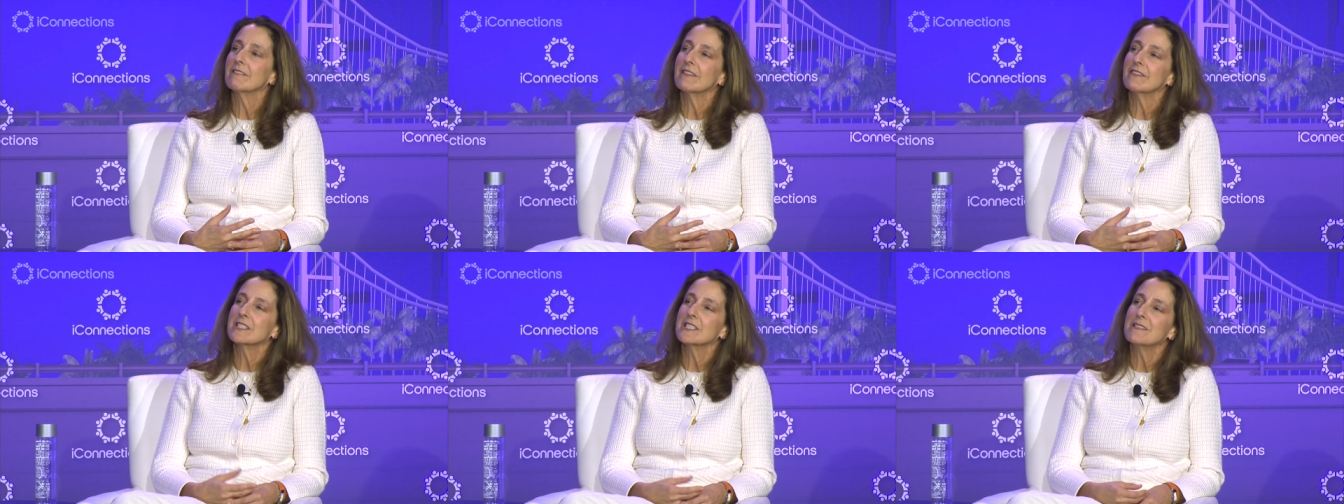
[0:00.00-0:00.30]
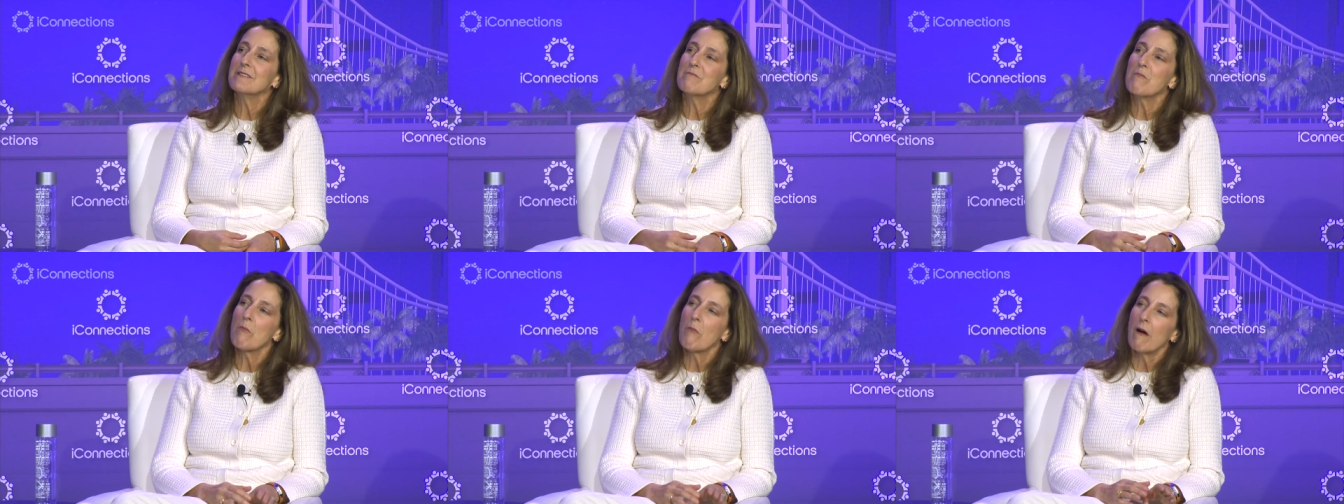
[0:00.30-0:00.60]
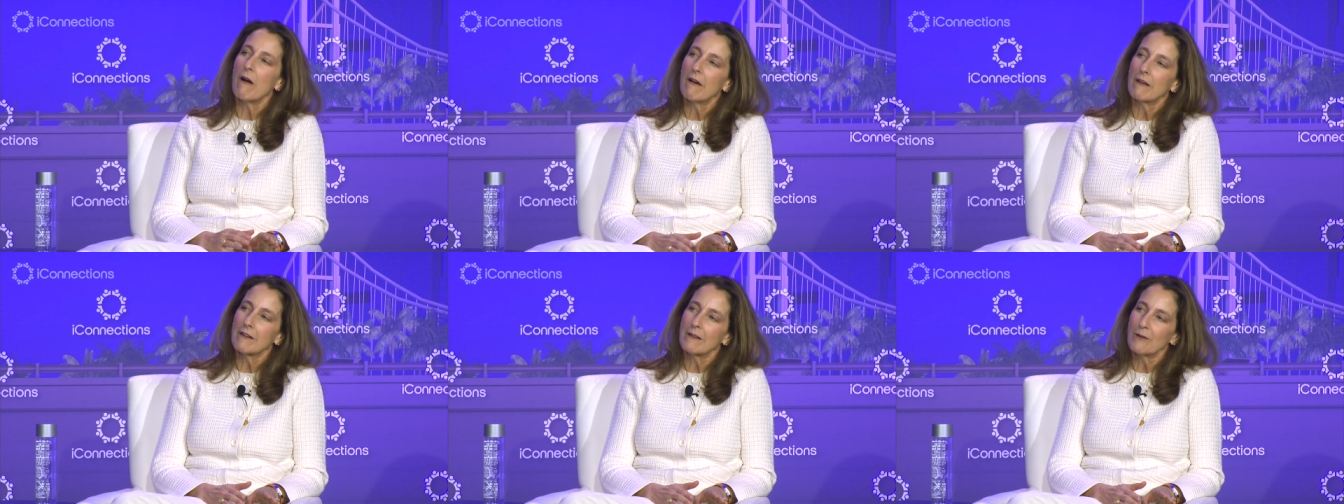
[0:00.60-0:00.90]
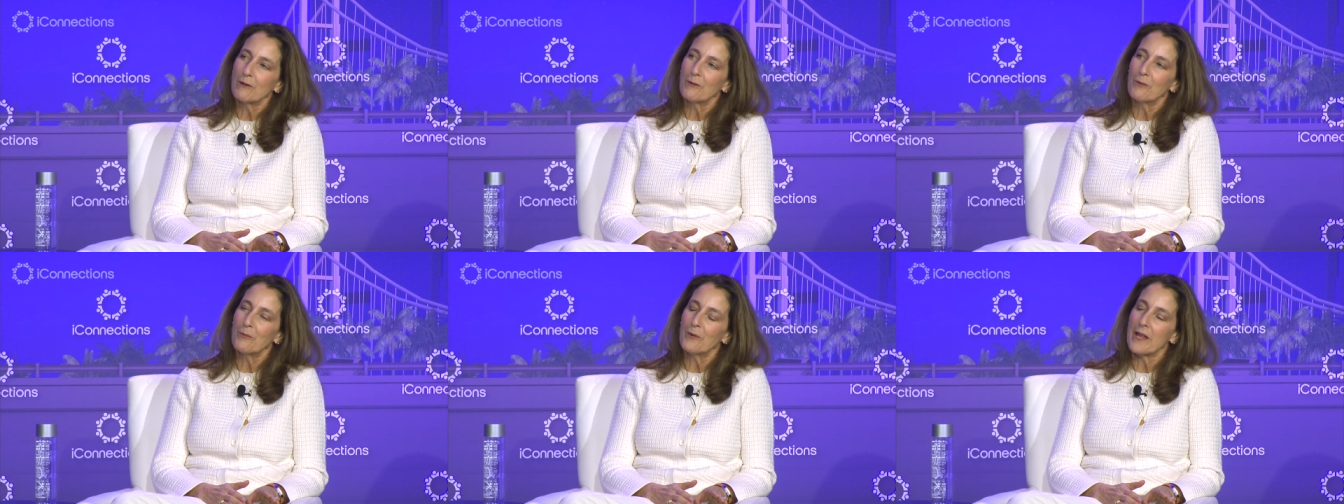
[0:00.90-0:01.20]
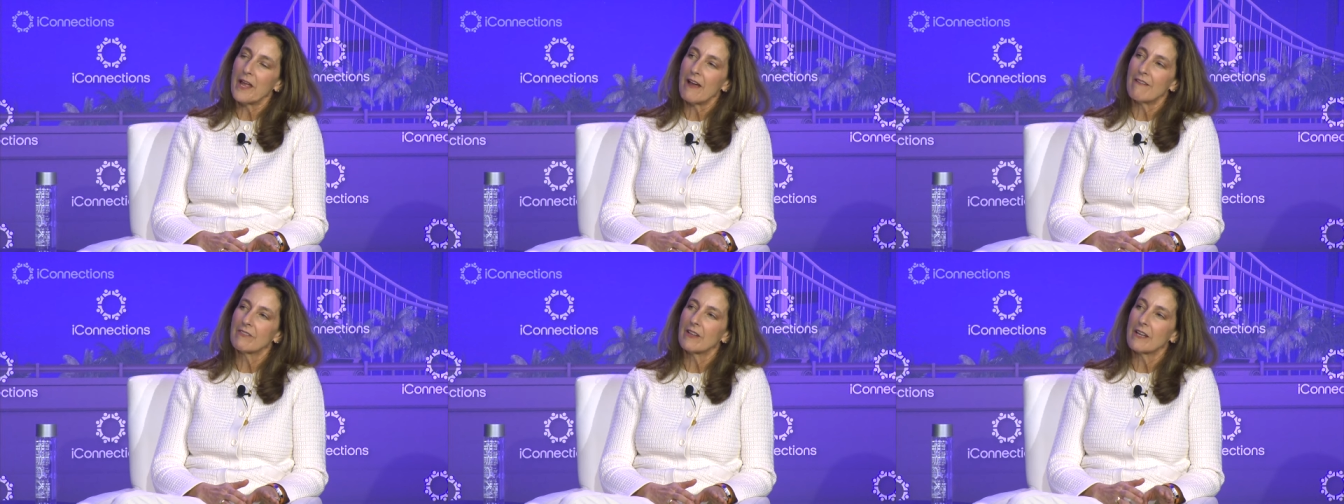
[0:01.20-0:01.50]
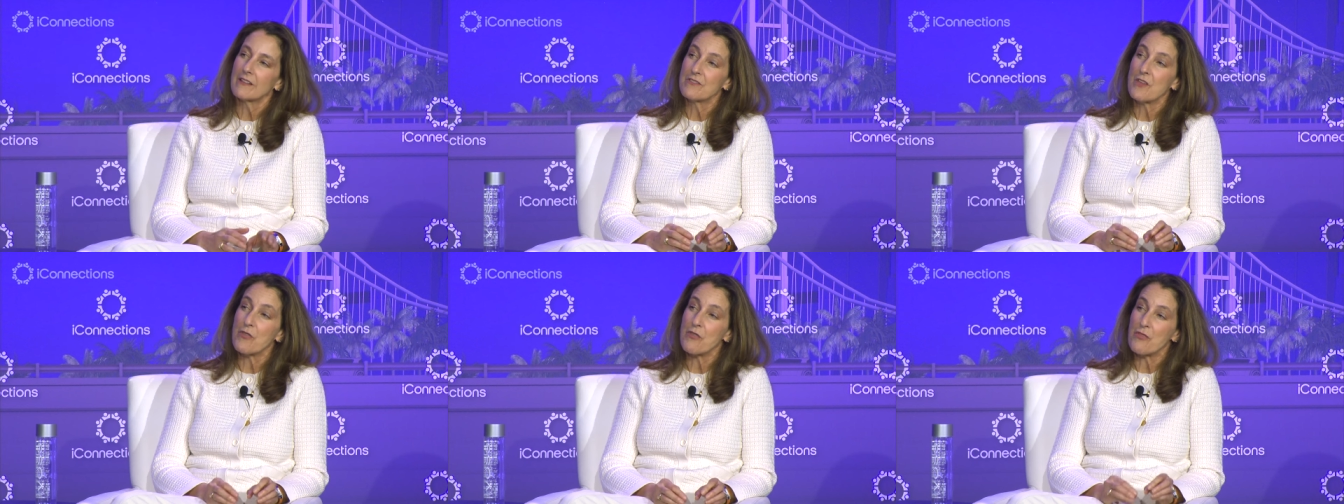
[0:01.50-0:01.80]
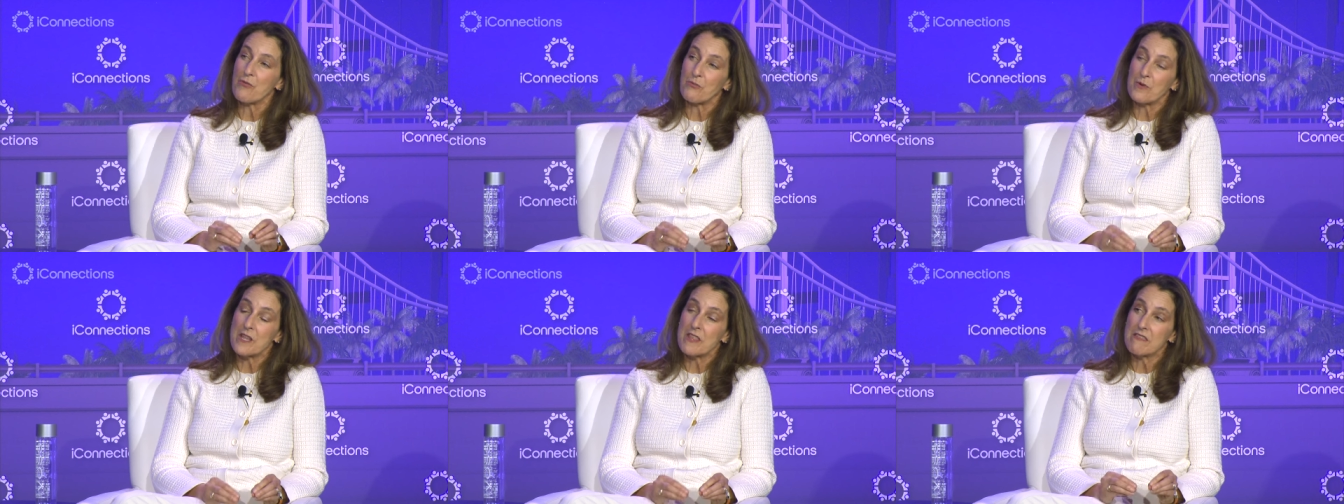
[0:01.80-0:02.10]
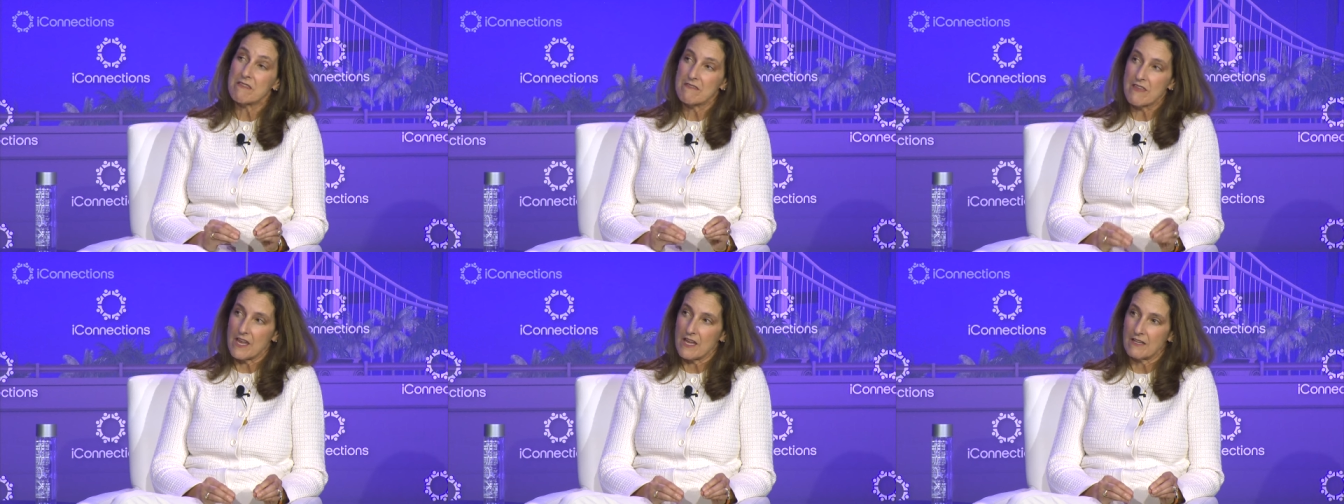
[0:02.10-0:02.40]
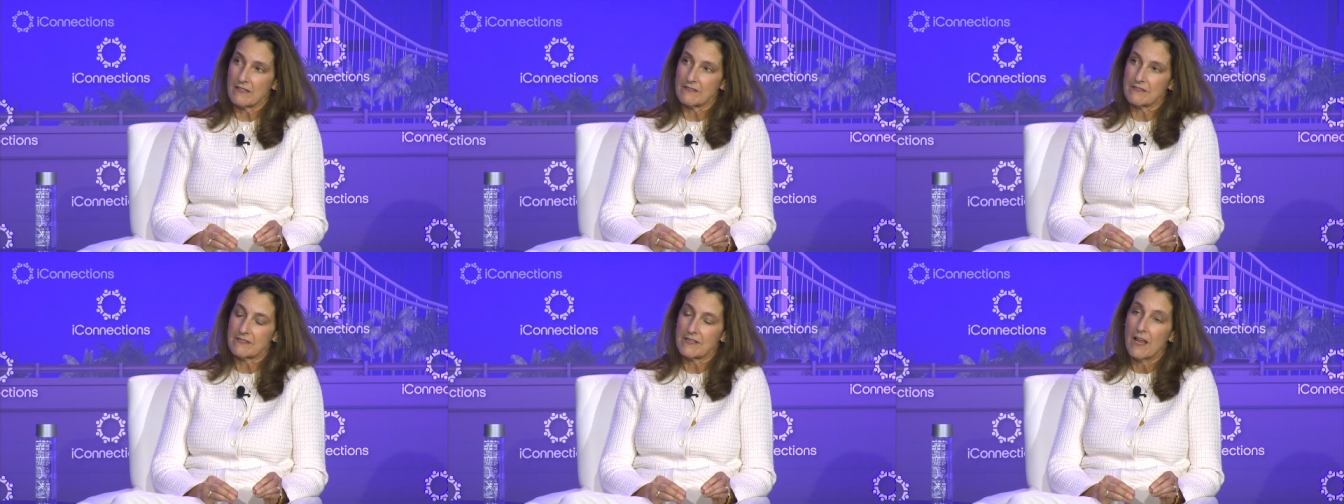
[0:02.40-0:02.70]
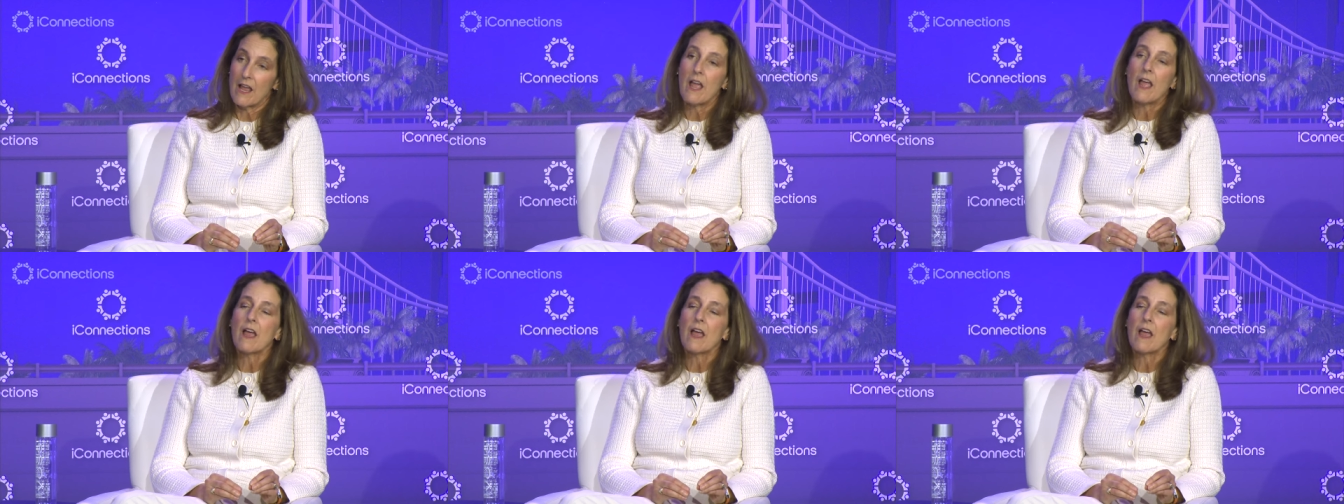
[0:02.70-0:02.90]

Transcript: have a team motto. We have like the three things.